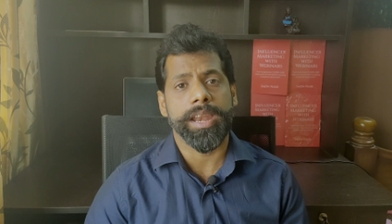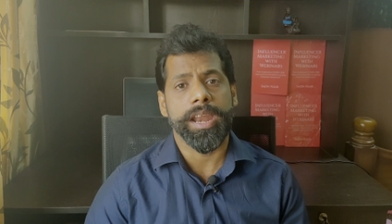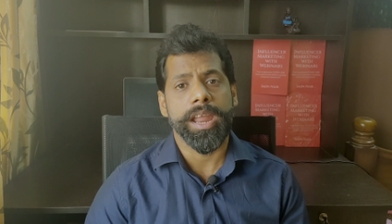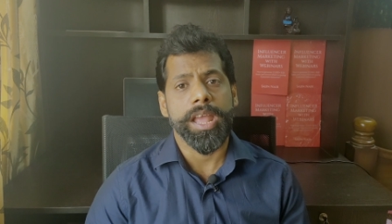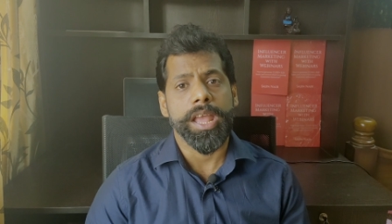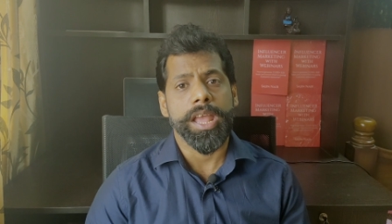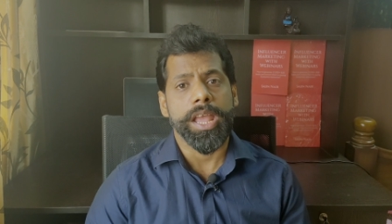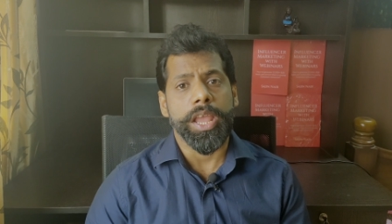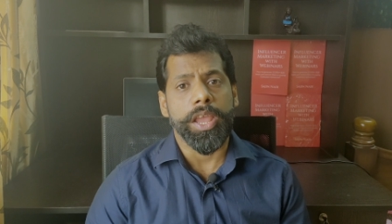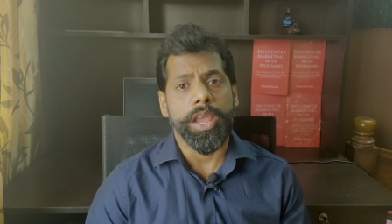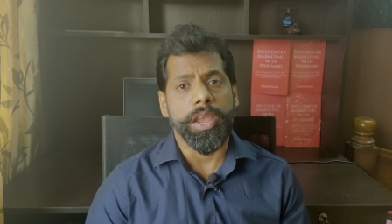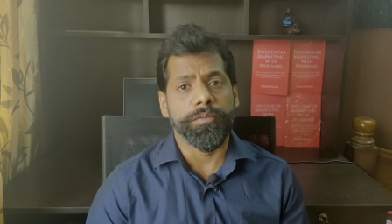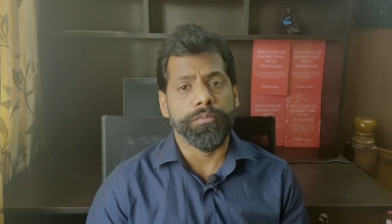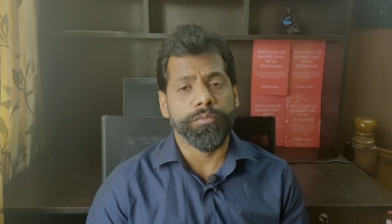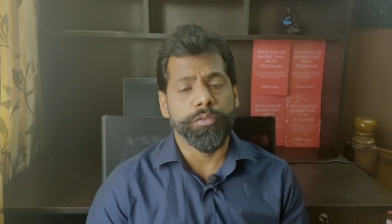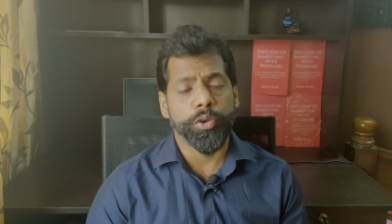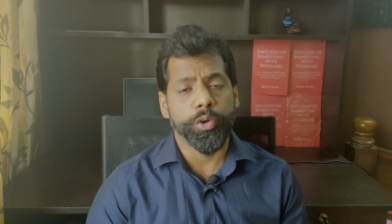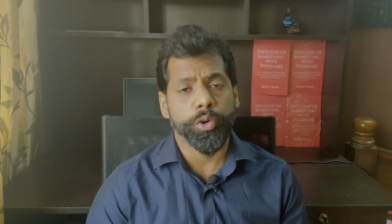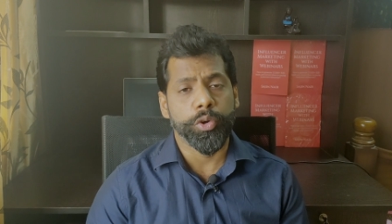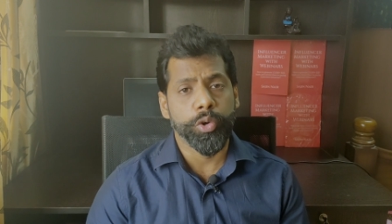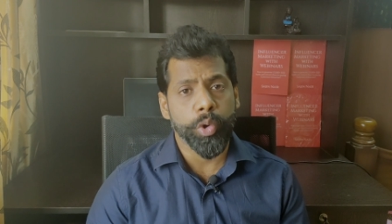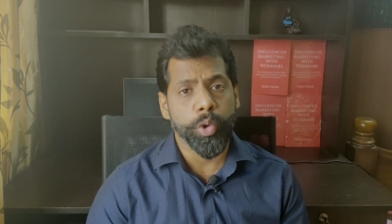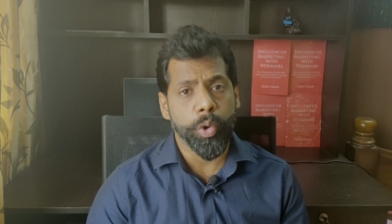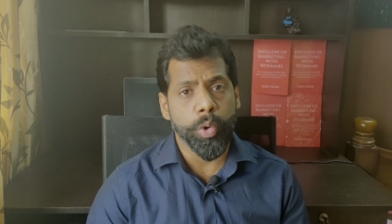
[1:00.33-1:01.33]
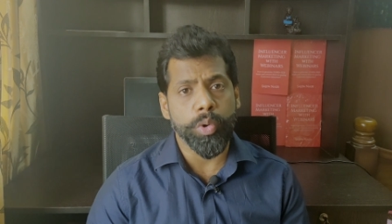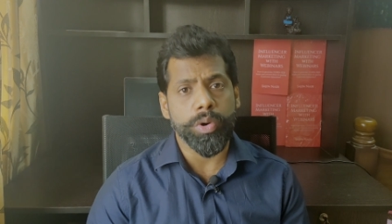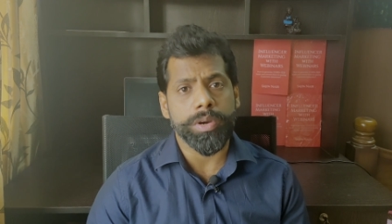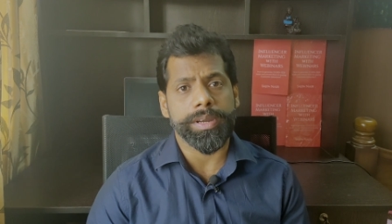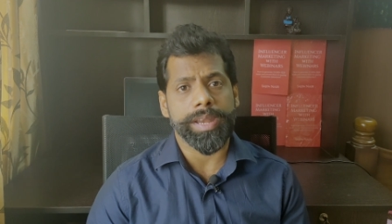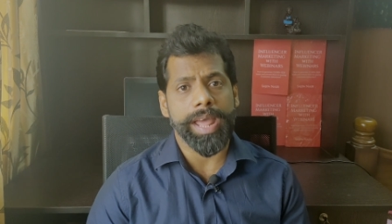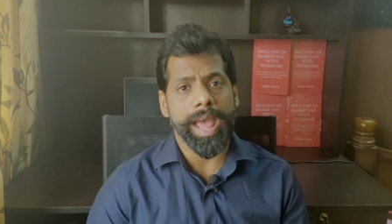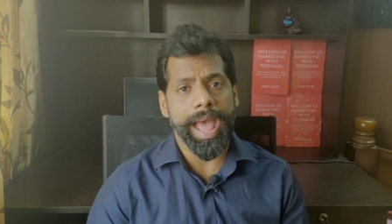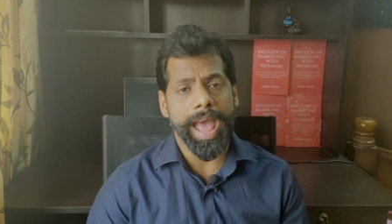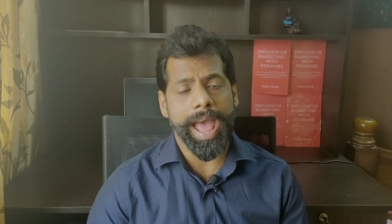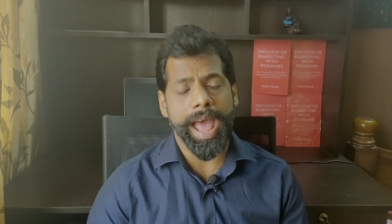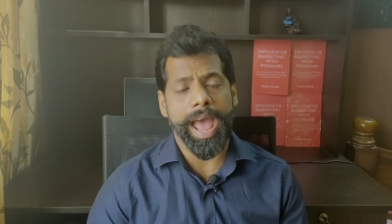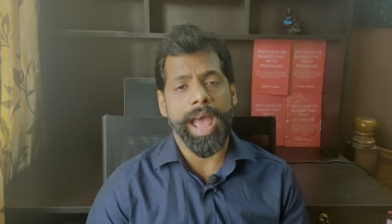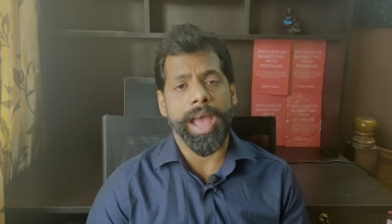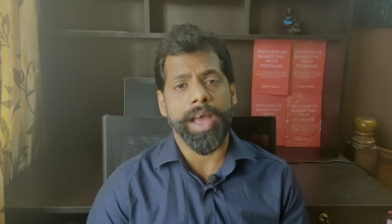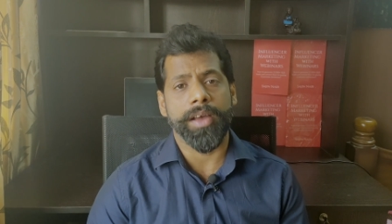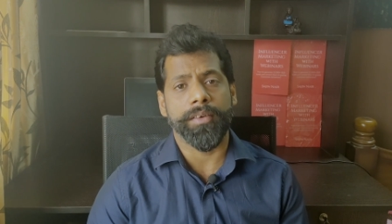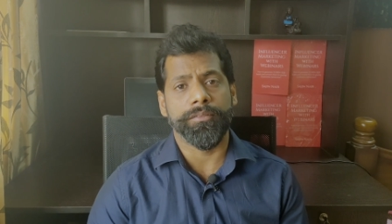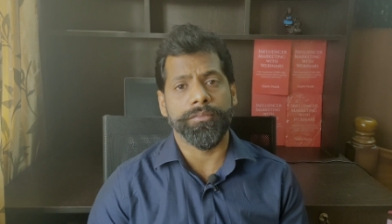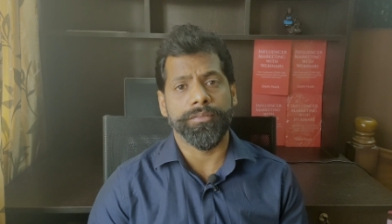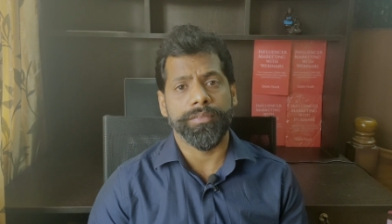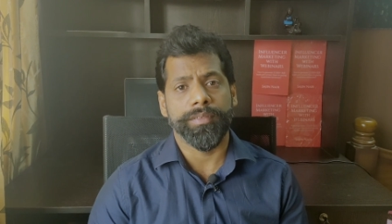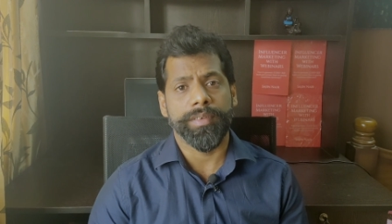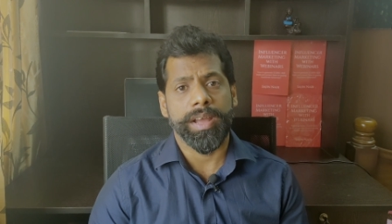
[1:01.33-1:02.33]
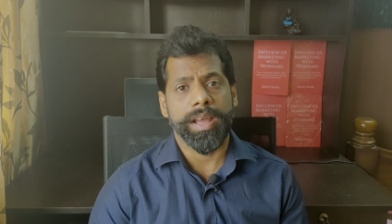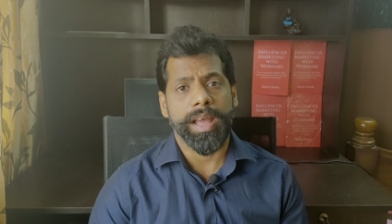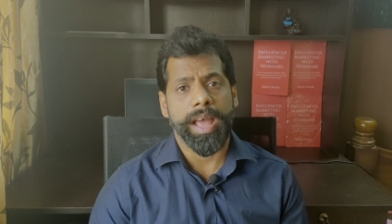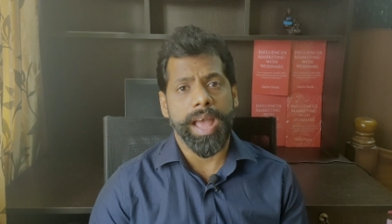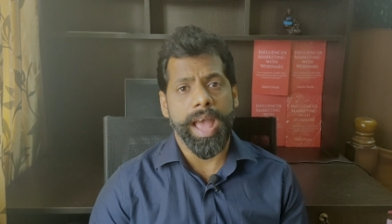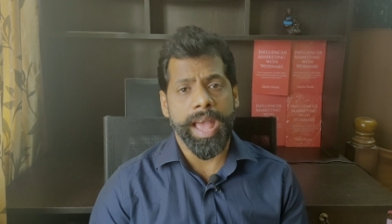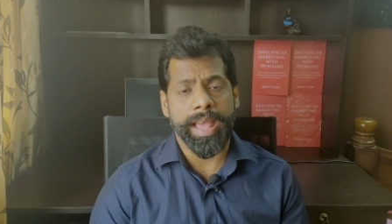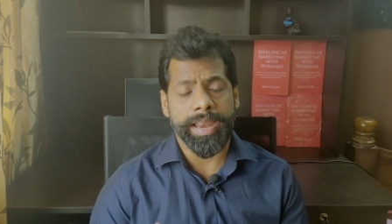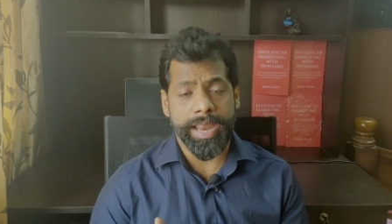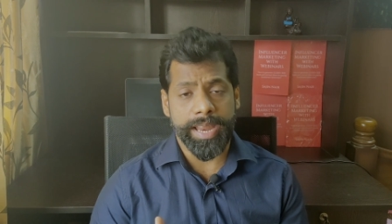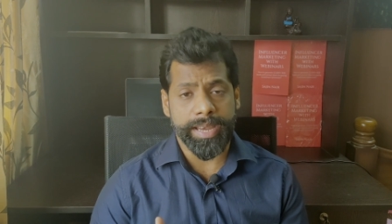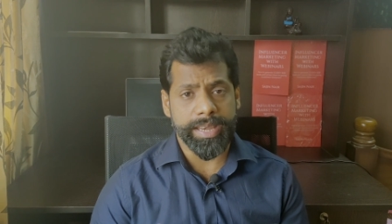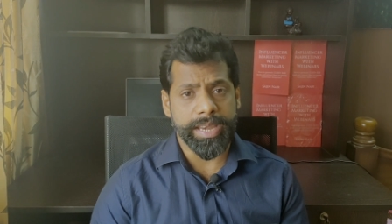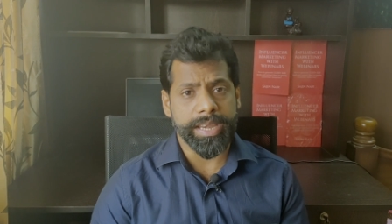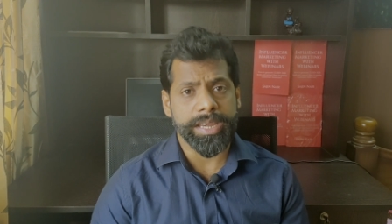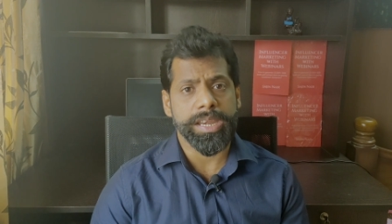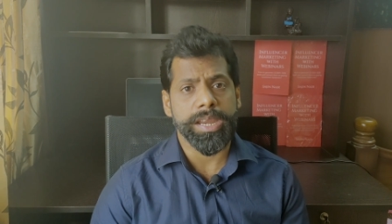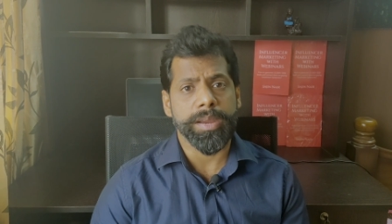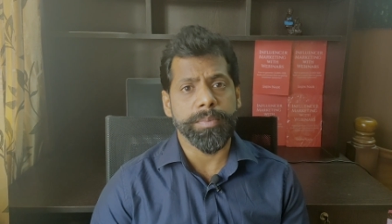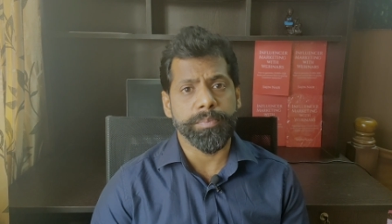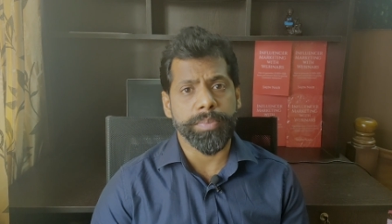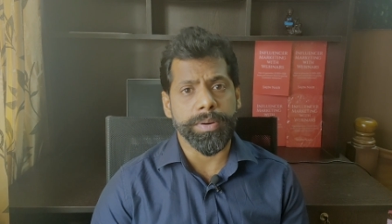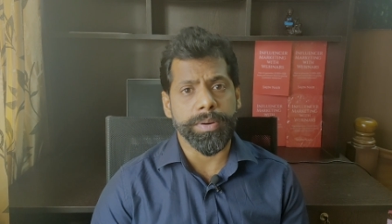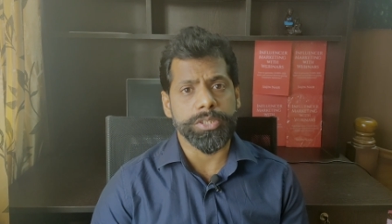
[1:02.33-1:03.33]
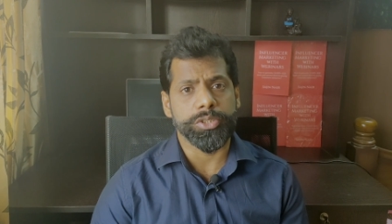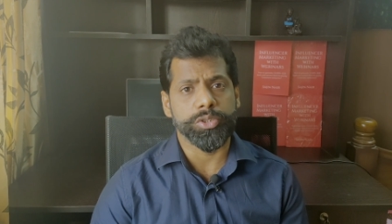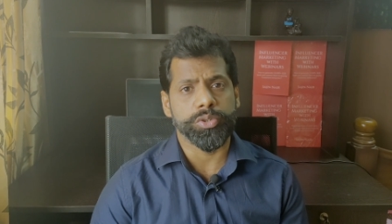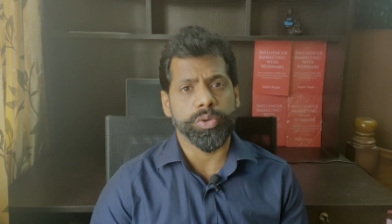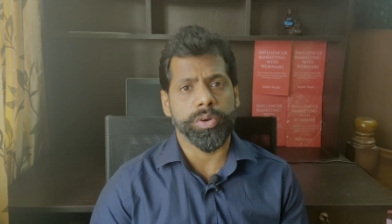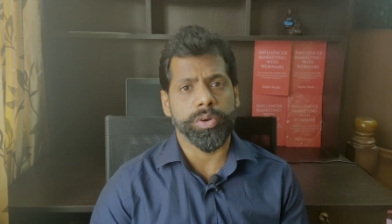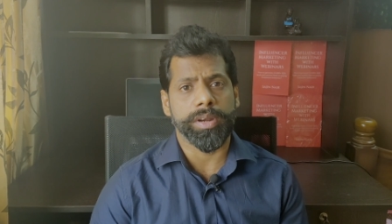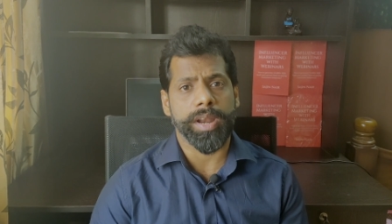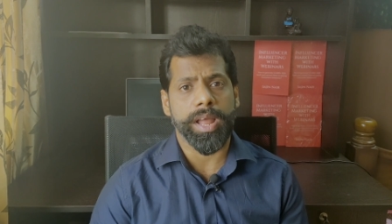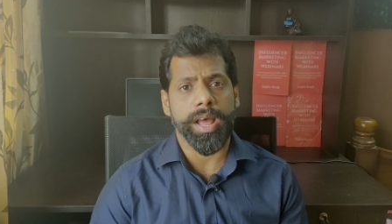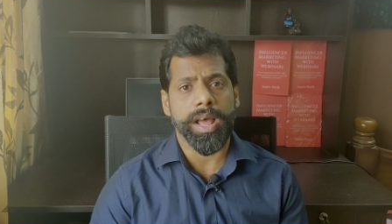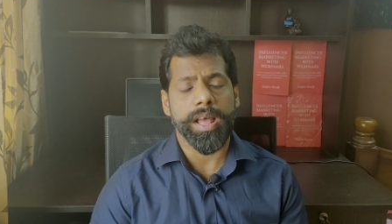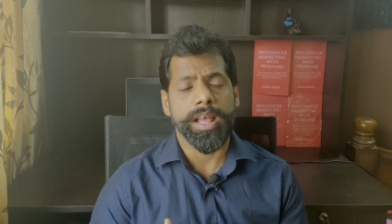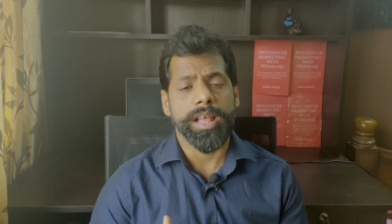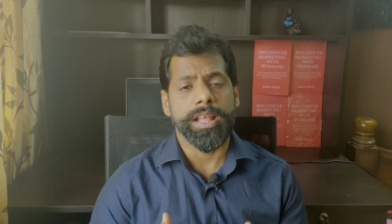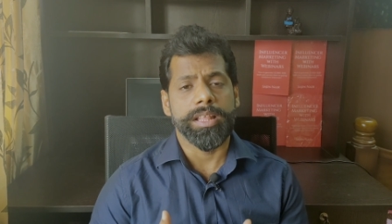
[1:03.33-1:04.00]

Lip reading: if you don't have an attendee persona,